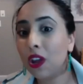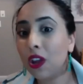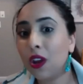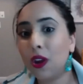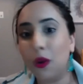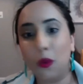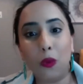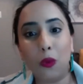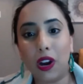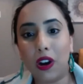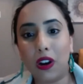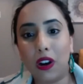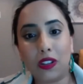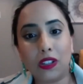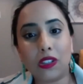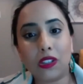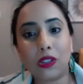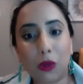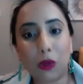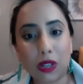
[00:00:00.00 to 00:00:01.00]
Where are the
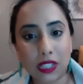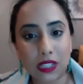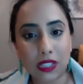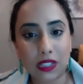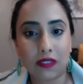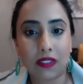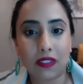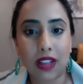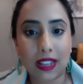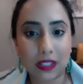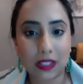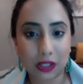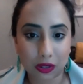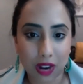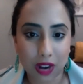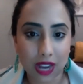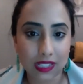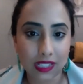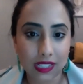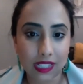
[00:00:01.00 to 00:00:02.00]
sources of that
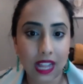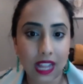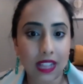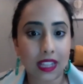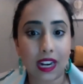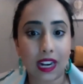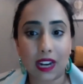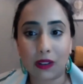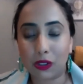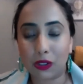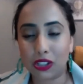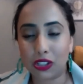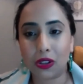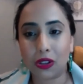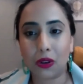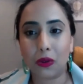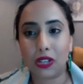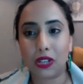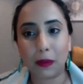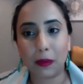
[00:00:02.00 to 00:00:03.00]
stress? And then I would just
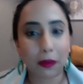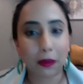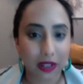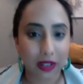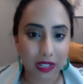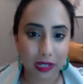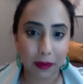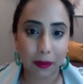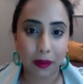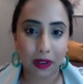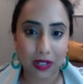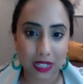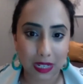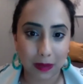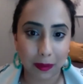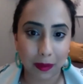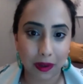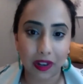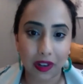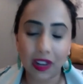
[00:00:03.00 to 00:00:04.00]
go deeper and deeper and
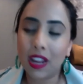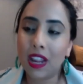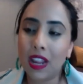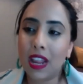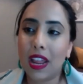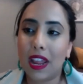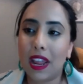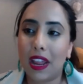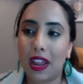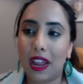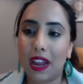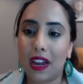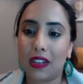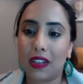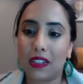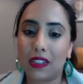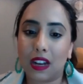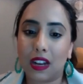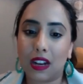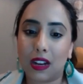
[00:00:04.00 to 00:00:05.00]
deeper
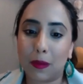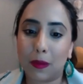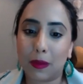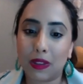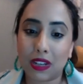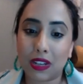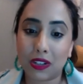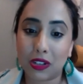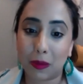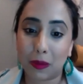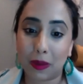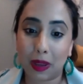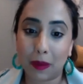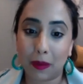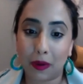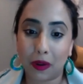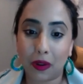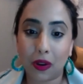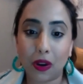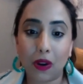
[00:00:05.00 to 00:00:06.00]
and um, essentially be able
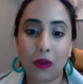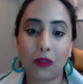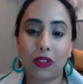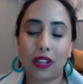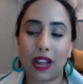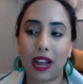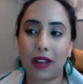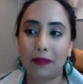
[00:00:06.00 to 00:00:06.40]
to code that.